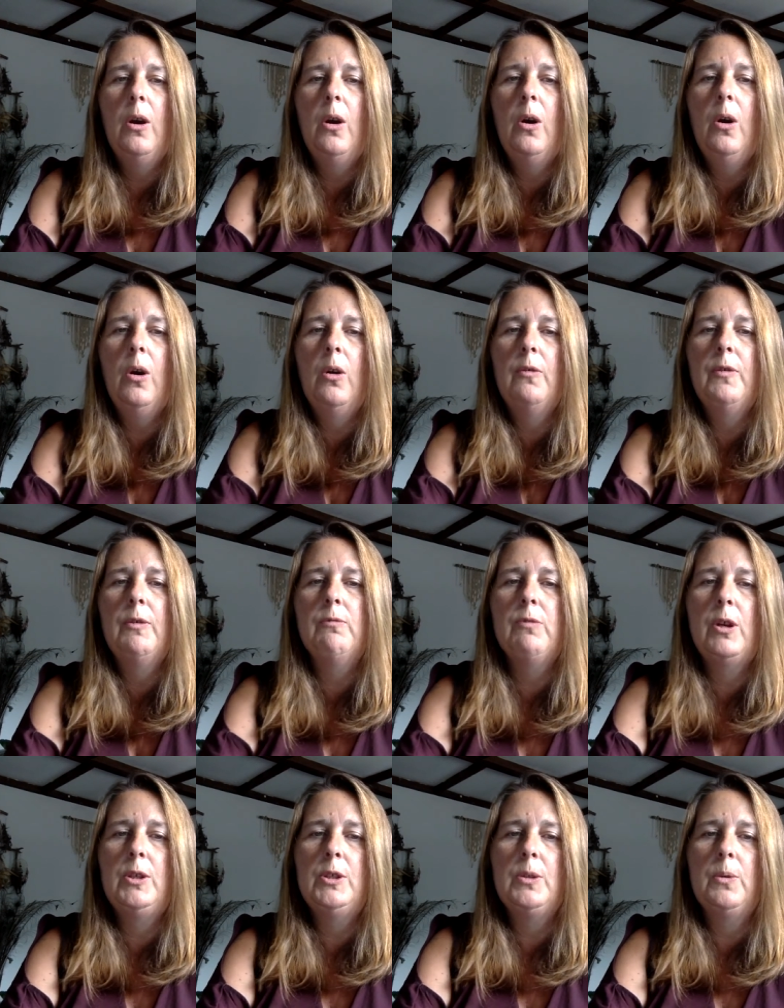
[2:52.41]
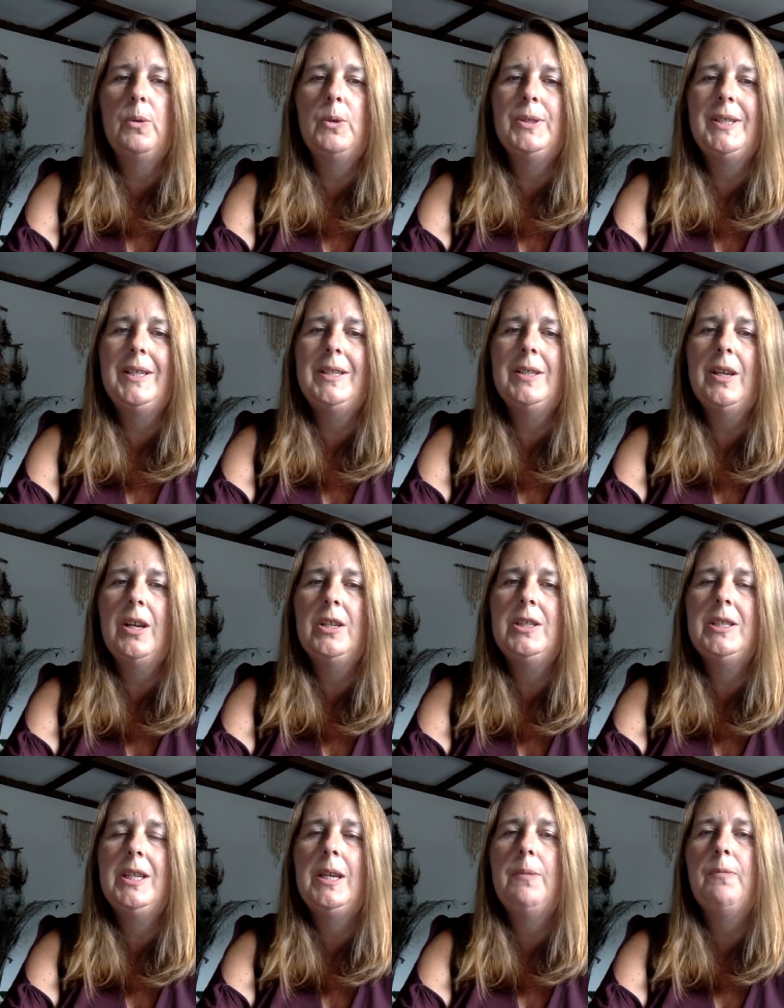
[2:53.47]
of rose quartz is her
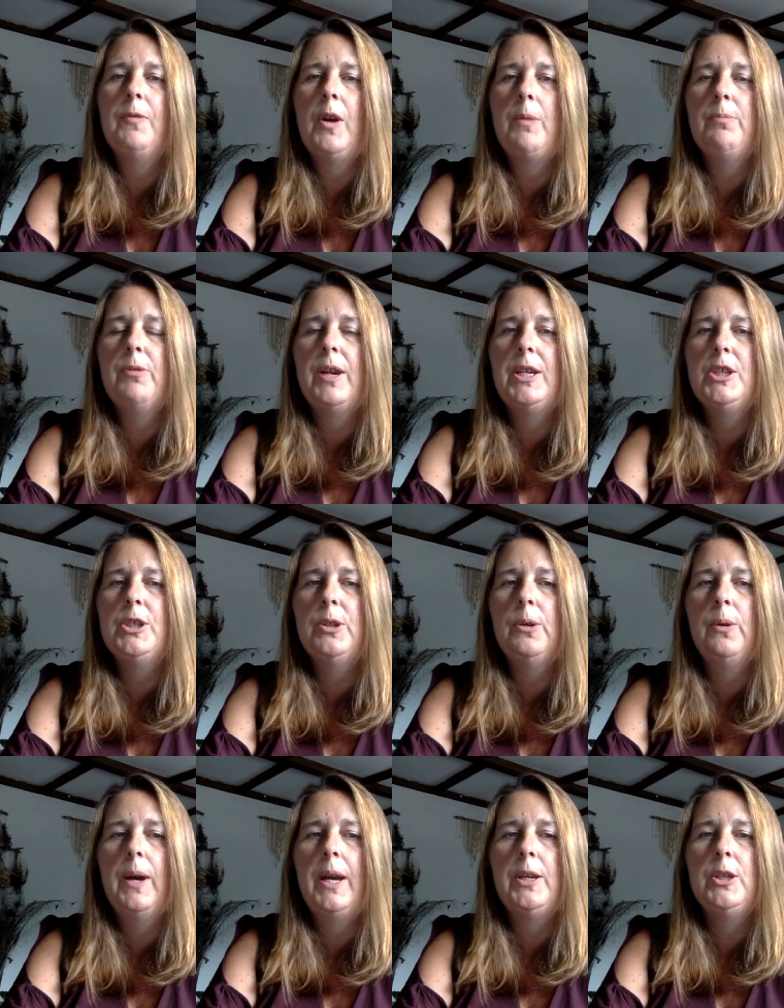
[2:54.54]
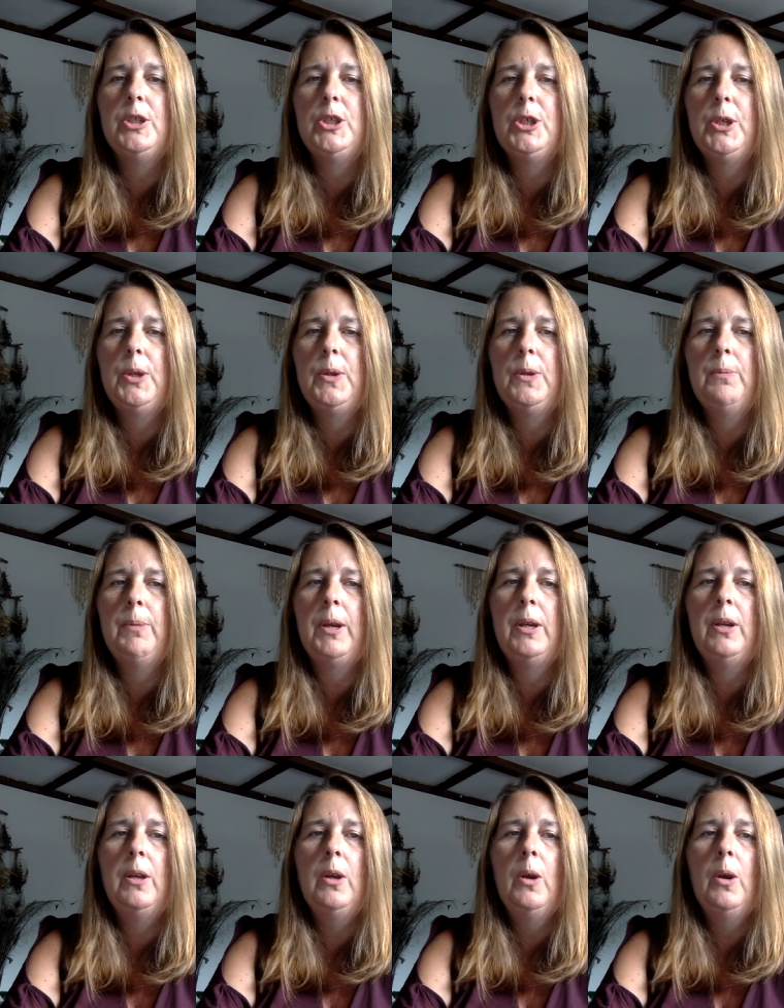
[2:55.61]
deep vibrational and attunement